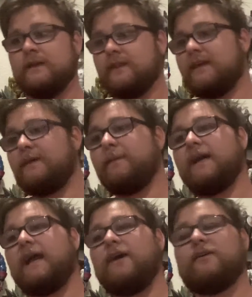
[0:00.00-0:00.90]
Think
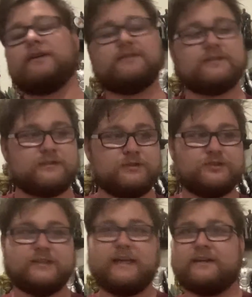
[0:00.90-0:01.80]
about how his
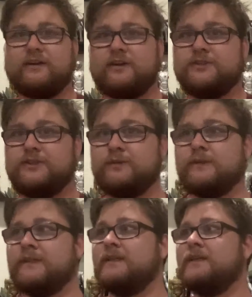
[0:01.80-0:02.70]
illusion technology
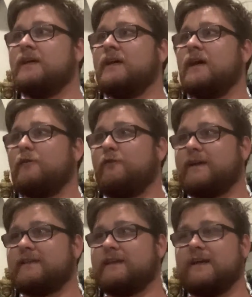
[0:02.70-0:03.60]
would
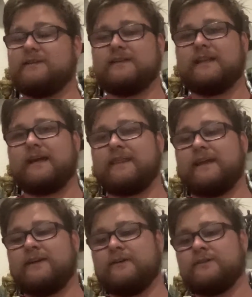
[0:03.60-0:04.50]
affect a character like
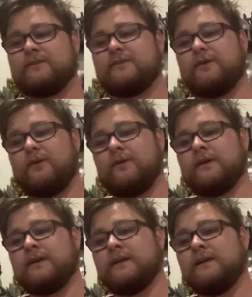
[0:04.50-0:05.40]
Thanos,
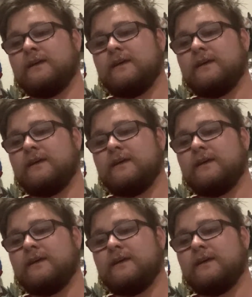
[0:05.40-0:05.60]
or